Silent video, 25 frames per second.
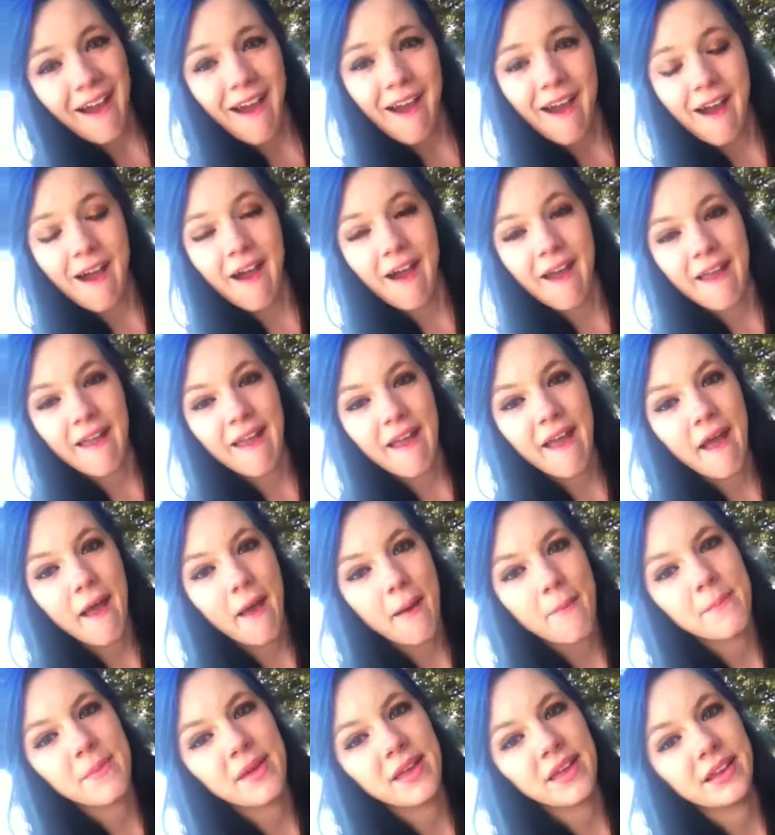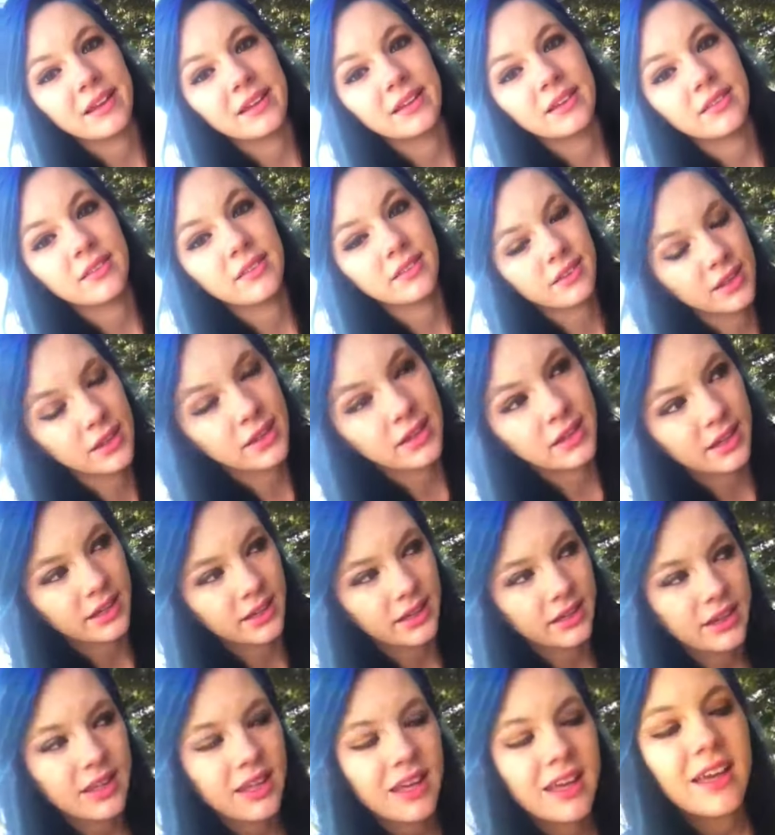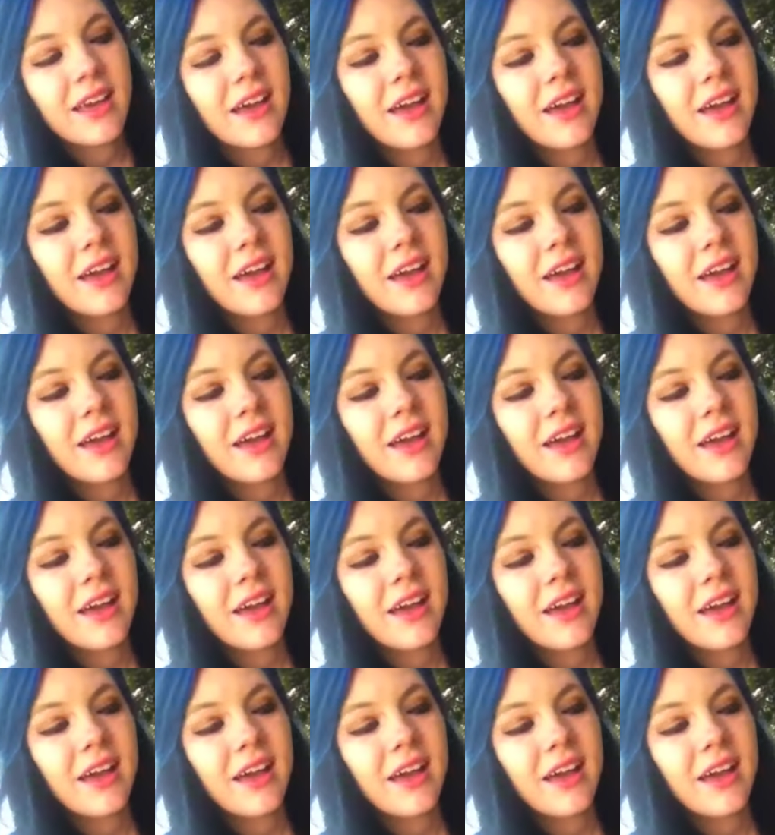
I am in Lincoln